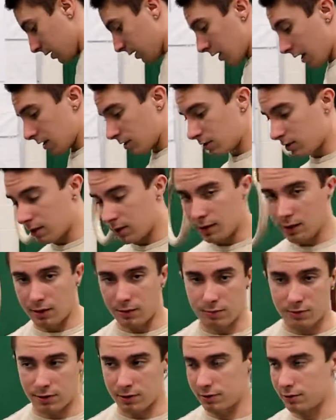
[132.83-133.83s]
catch at the
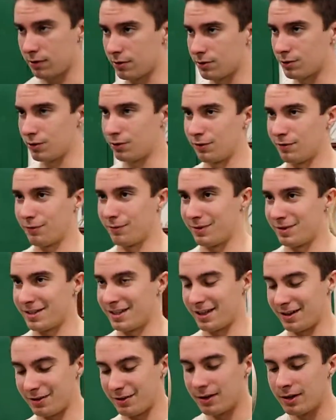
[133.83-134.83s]
hips. I'll show you from this
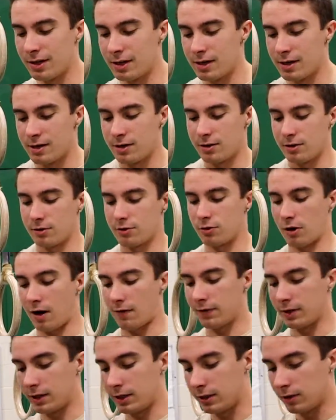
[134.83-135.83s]
angle.
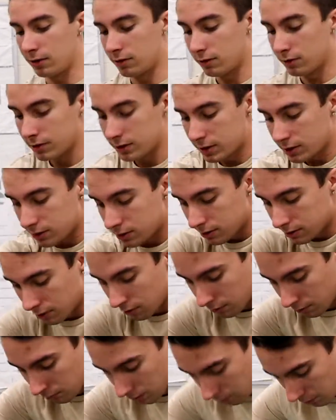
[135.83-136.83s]
Drive the heels, circle